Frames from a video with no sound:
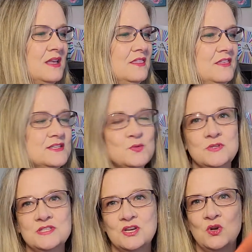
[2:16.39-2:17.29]
This was
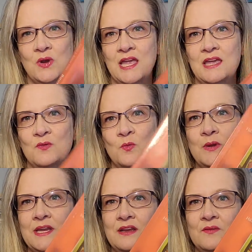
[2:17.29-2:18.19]
a great
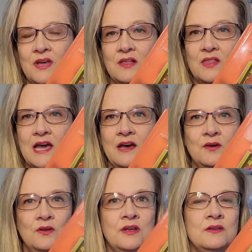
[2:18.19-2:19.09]
read aloud,